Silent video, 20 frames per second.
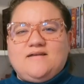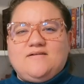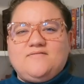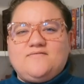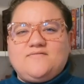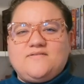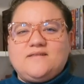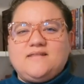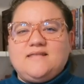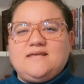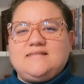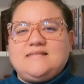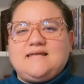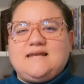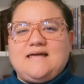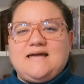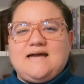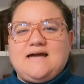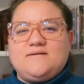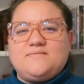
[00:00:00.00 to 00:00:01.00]
of feeling that
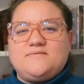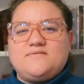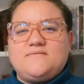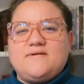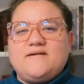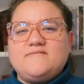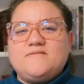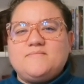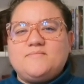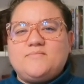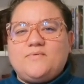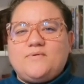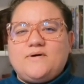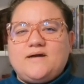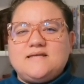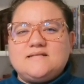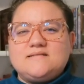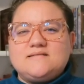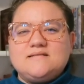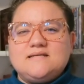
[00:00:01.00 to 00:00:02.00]
I had with Raven
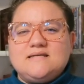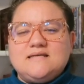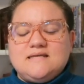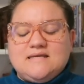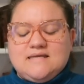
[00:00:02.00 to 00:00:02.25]
Boys,